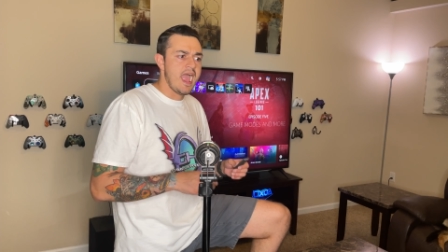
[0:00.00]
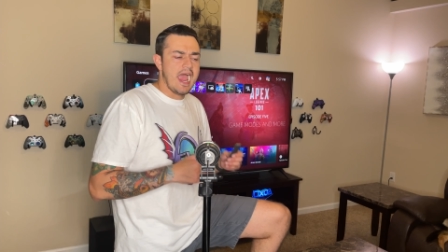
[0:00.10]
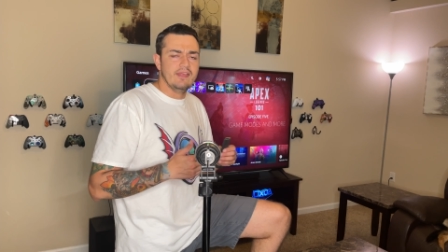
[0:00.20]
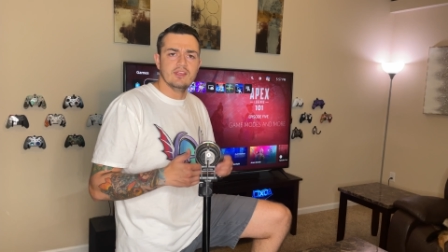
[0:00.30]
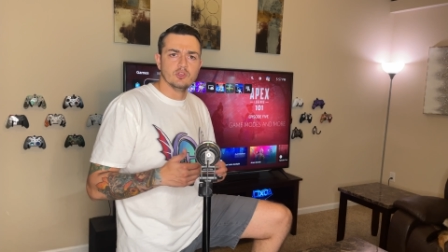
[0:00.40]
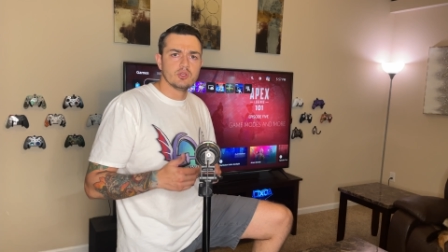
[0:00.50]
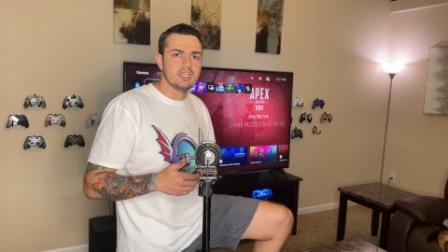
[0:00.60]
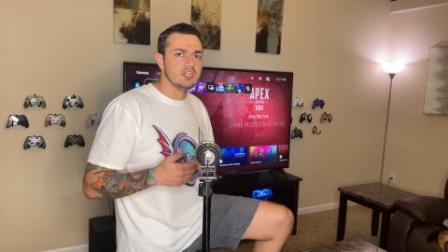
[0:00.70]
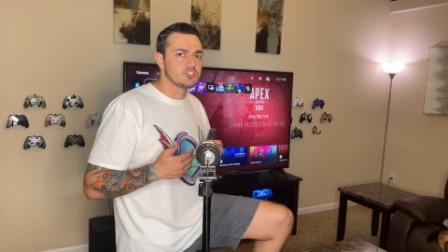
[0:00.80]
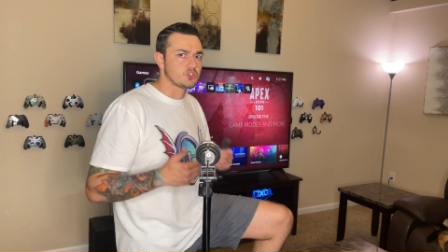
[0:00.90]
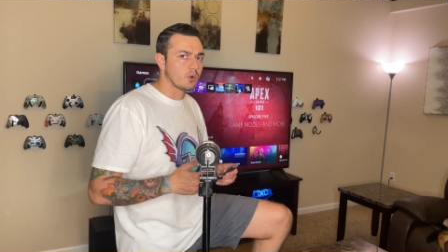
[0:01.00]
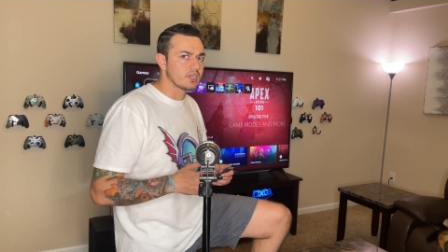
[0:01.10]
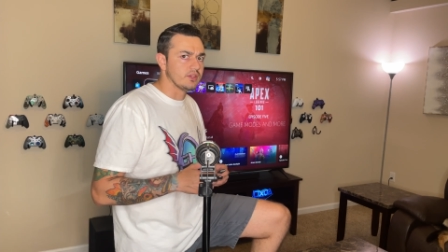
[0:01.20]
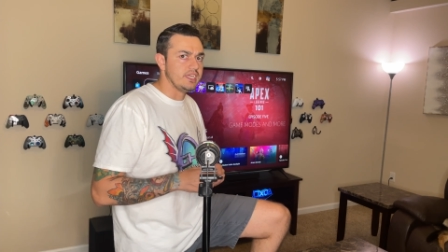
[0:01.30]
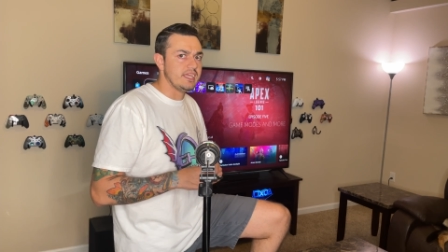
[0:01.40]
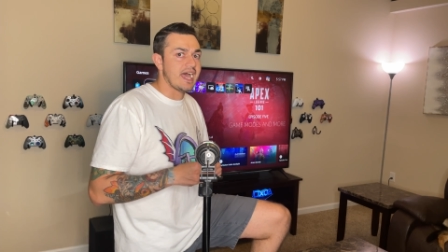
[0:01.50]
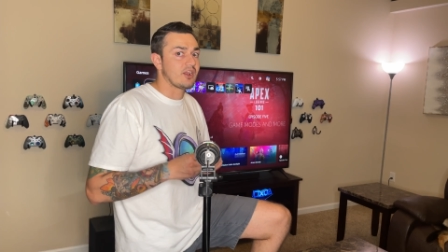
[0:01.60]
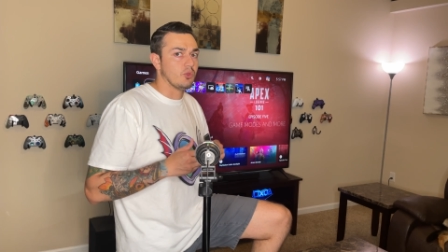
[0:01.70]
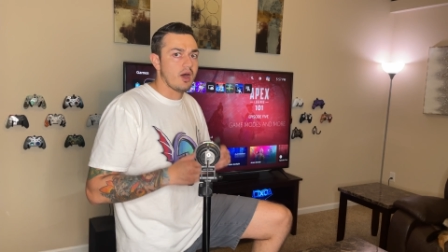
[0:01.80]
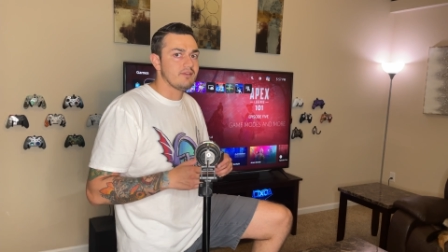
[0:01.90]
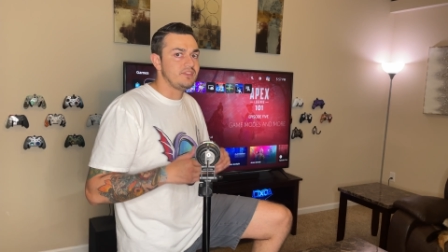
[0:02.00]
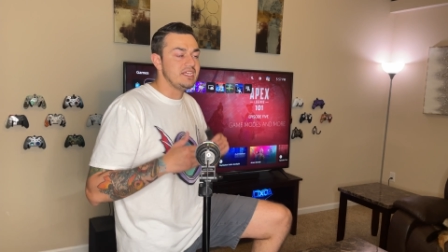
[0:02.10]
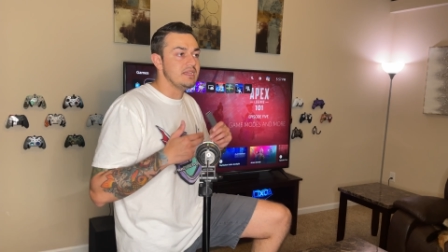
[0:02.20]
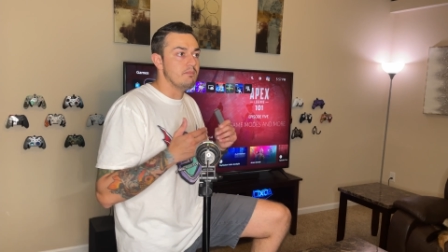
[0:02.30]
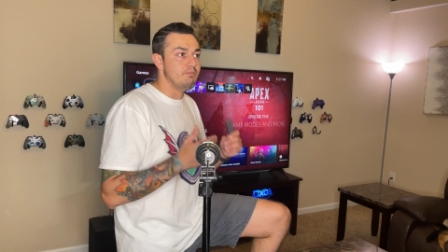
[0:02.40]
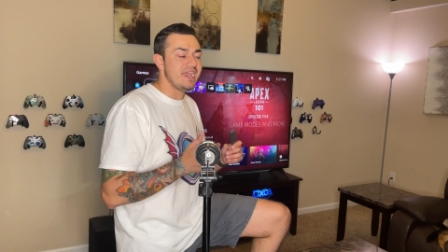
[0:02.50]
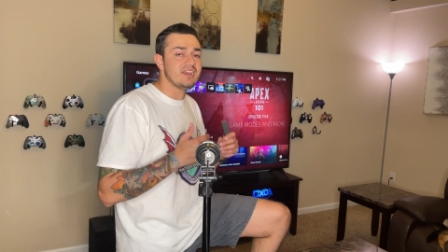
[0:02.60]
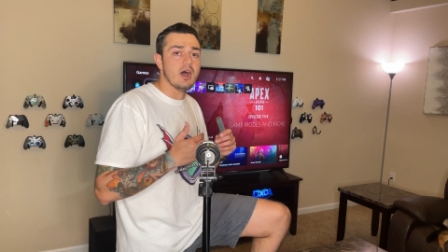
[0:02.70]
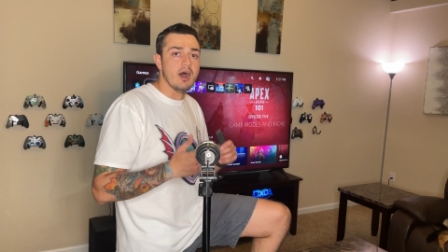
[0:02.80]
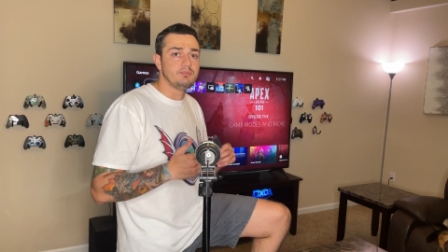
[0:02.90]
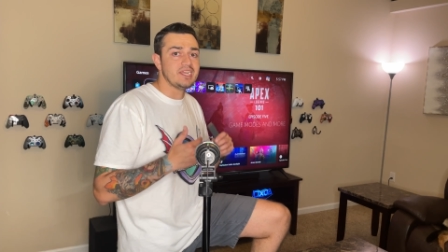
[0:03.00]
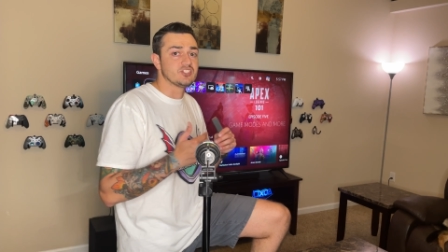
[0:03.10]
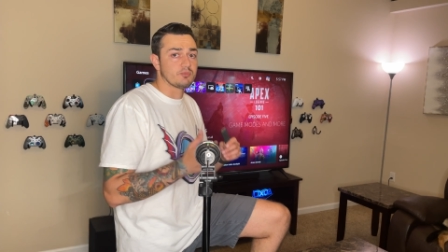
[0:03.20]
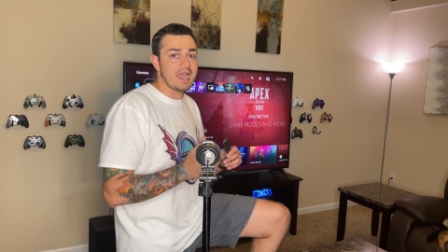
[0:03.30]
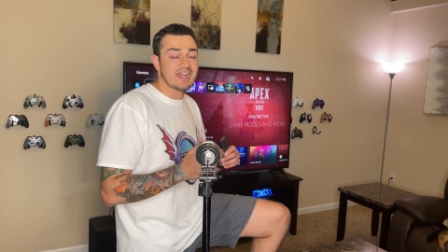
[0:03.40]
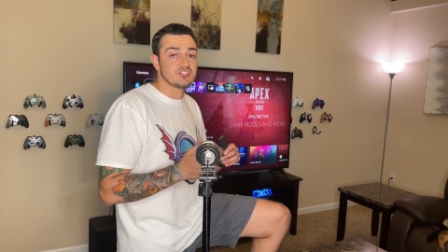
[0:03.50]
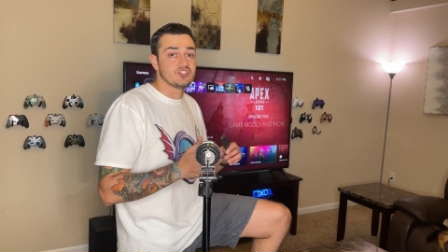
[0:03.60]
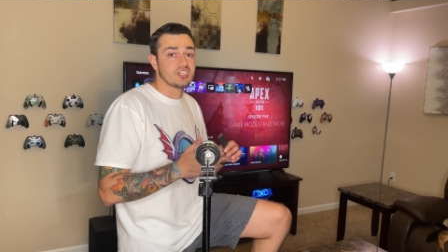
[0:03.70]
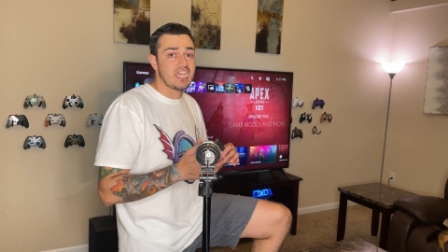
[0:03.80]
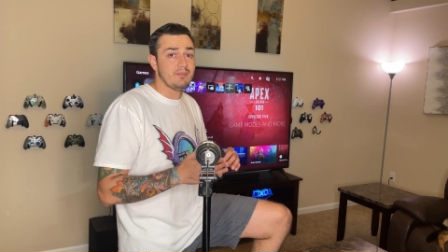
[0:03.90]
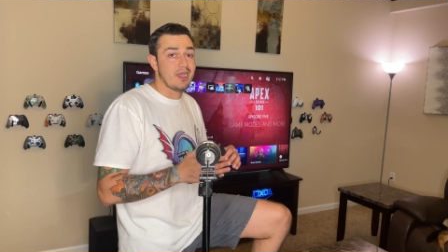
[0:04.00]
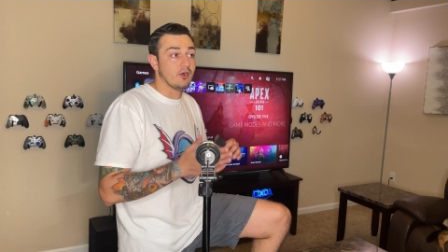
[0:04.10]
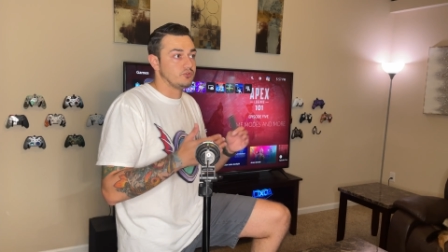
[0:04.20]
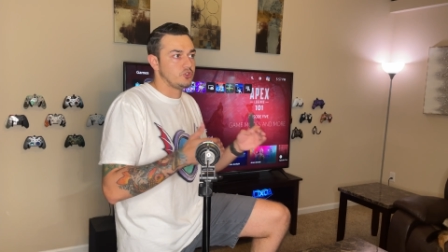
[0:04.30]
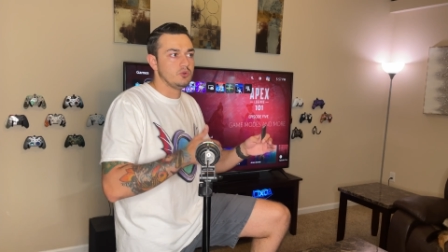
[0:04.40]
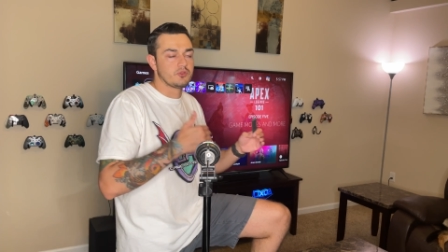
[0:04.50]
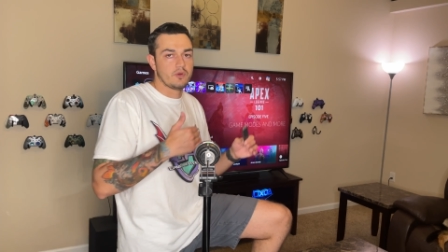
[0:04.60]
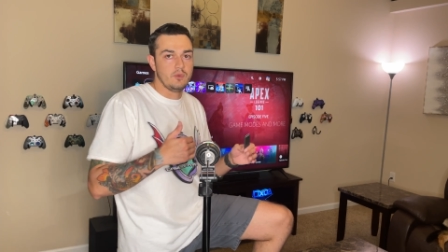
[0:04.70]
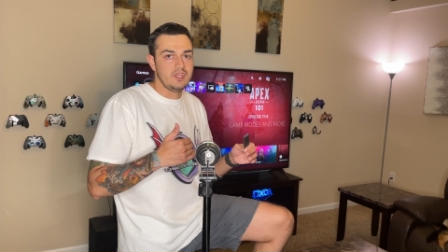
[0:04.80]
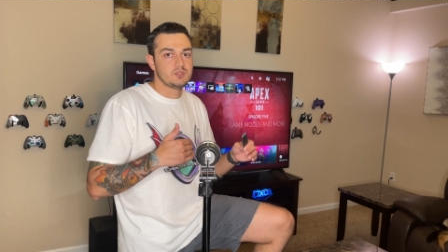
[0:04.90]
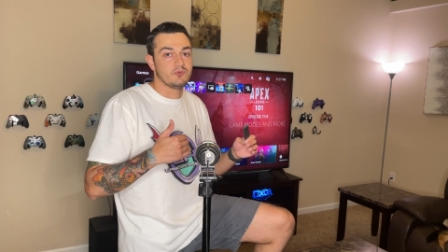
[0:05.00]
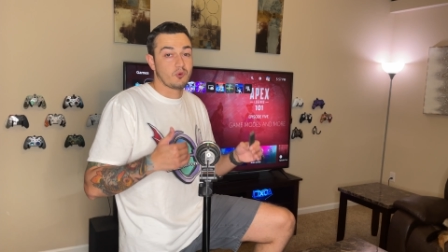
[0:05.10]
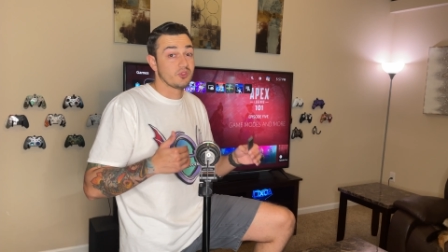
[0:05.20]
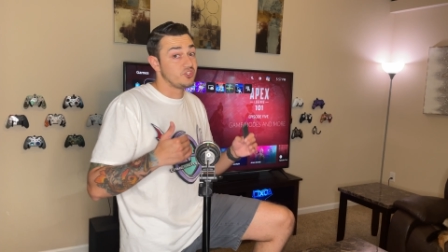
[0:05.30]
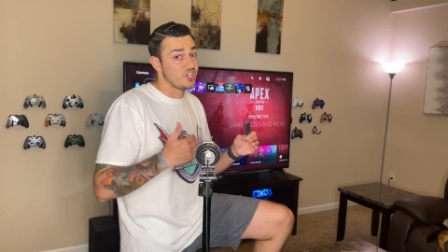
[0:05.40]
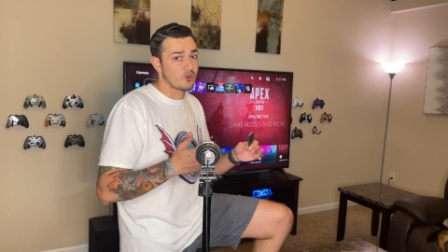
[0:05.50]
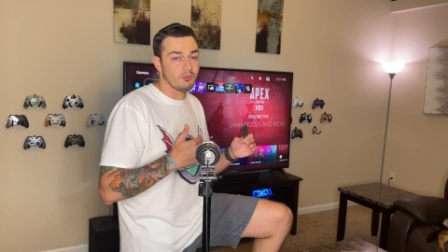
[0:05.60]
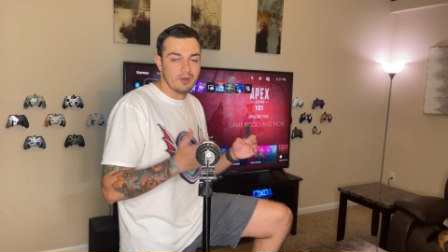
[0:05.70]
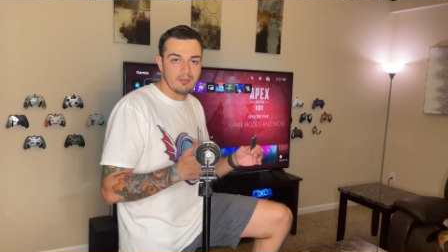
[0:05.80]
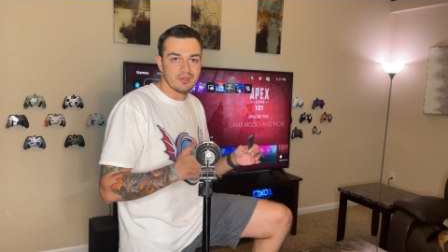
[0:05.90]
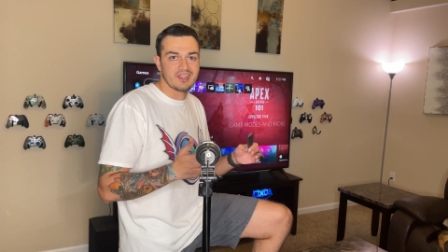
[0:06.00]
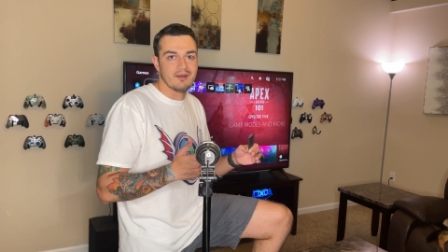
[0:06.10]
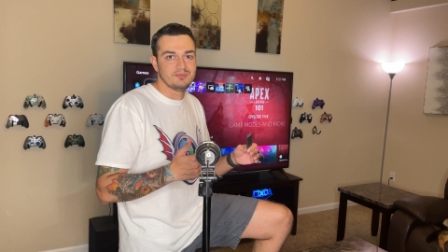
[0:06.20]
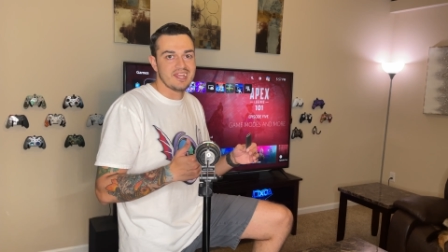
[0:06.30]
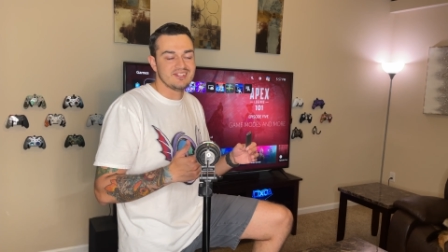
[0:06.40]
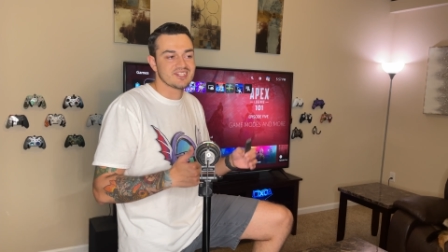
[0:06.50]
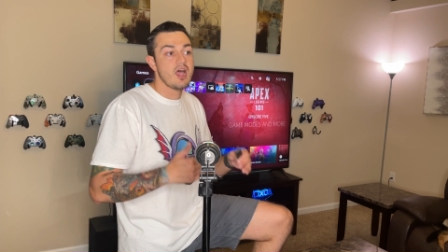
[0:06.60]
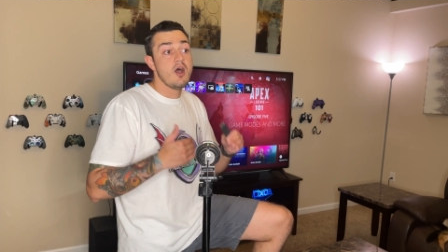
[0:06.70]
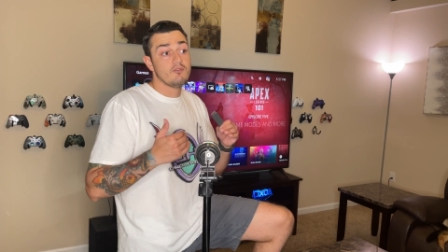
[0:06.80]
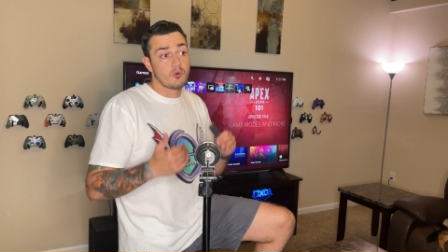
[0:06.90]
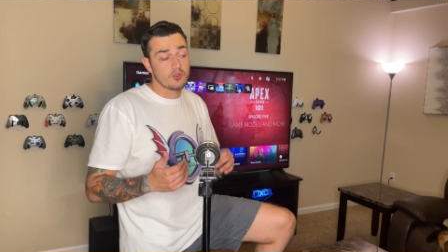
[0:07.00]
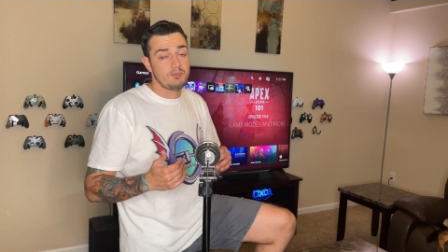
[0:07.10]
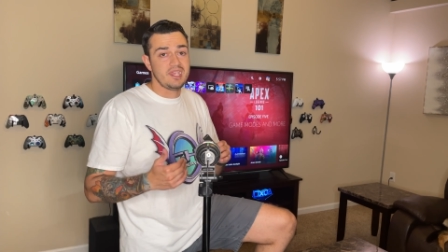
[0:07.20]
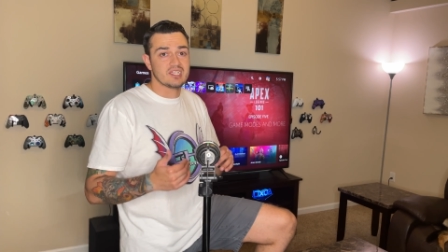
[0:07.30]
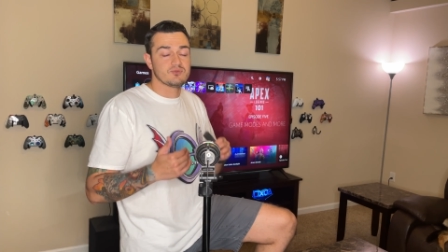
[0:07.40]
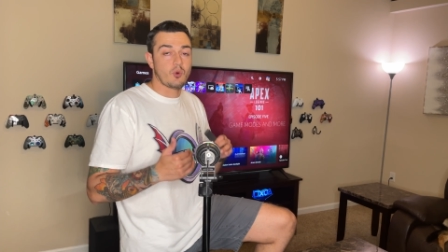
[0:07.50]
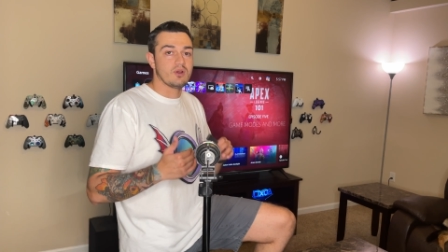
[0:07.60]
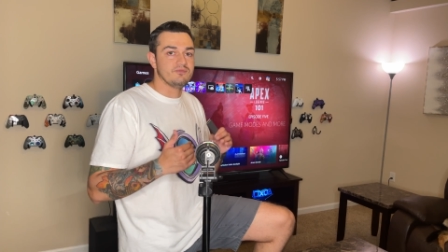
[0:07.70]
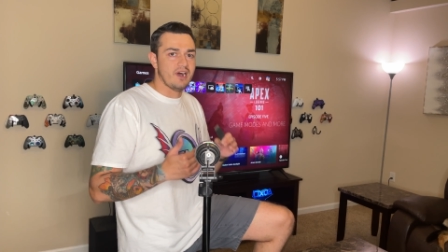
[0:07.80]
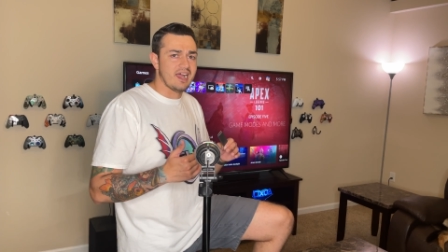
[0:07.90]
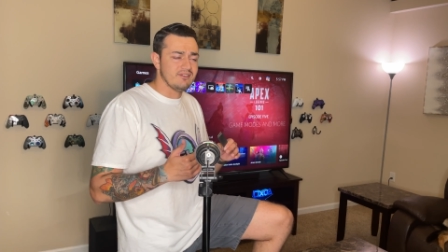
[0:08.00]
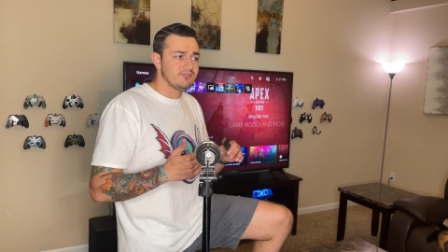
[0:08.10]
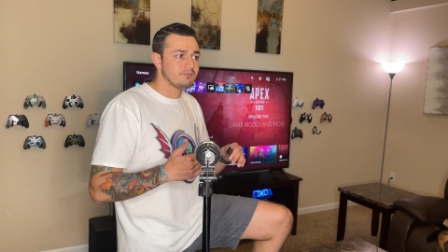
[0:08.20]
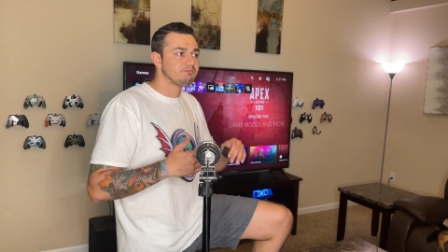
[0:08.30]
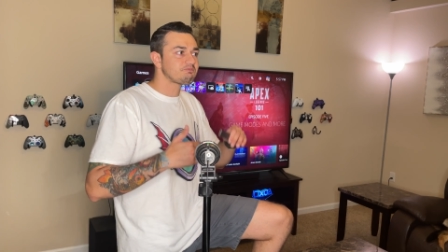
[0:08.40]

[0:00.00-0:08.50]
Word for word: And then looking historically at a lot of the beta updates or patches that came out two to three weeks before the general public updates for the PS4 and 5,